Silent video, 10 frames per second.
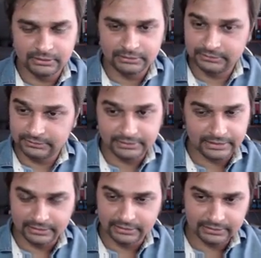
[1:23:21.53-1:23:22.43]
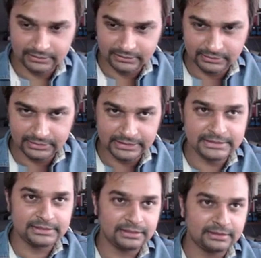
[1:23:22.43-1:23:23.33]
this is like
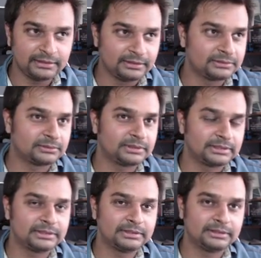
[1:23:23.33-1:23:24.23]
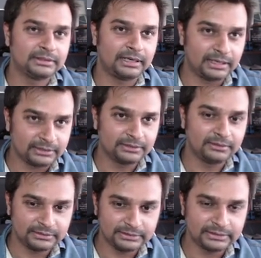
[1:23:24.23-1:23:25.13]
ancient historical
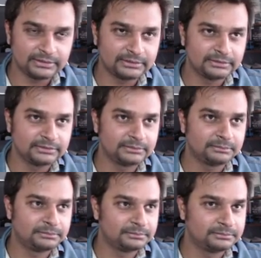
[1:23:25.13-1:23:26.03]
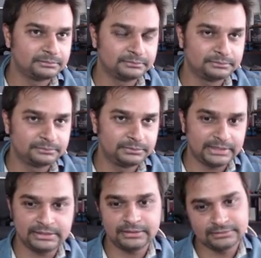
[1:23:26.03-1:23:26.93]
archaeological
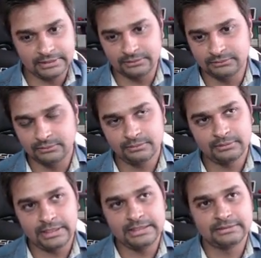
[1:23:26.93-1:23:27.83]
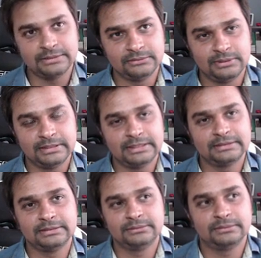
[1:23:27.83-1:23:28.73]
precious things, you know, 9th century, 10th
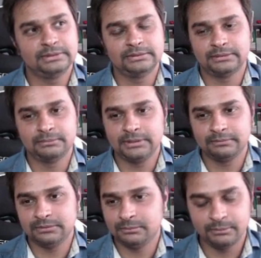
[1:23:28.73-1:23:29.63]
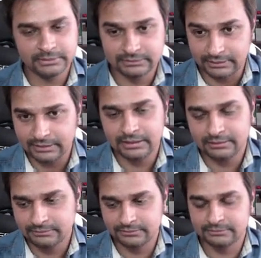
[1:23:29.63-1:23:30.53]
century, something which we must study
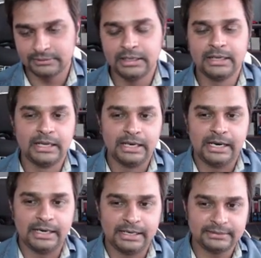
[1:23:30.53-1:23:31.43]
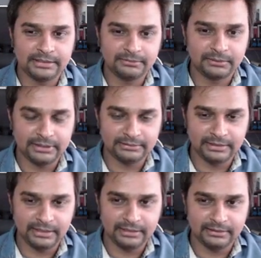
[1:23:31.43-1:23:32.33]
and understand what is
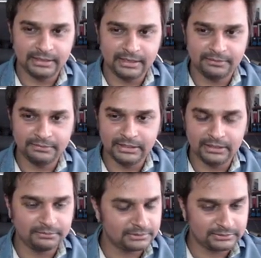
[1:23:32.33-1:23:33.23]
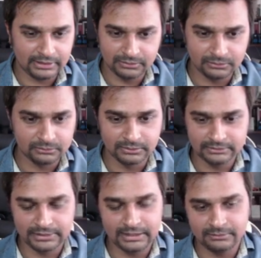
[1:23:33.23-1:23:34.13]
there in that, when it was done, who was
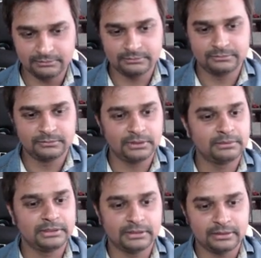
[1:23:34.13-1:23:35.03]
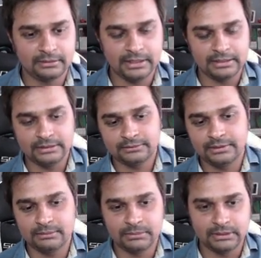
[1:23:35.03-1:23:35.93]
that, whatever is our great
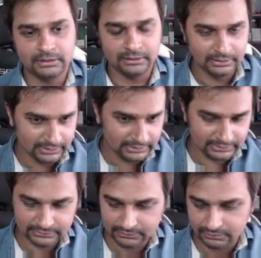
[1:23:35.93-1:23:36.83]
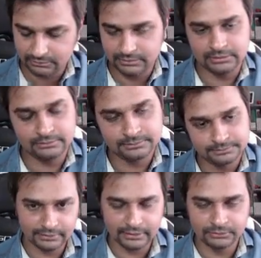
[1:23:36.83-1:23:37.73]
history. But this is the situation
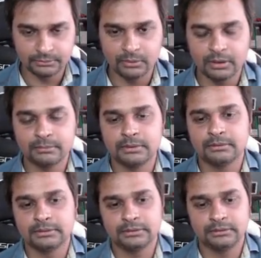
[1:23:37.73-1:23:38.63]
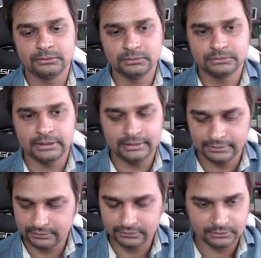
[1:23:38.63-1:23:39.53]
I spoke about. There's a huge China
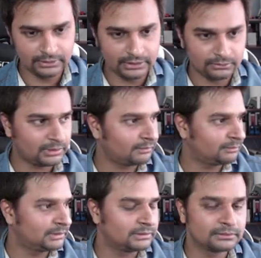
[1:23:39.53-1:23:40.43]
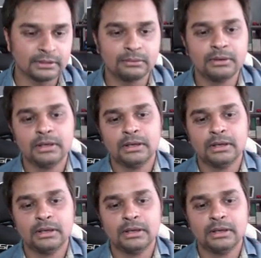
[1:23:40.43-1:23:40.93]
section. Sorry, I don't have images now.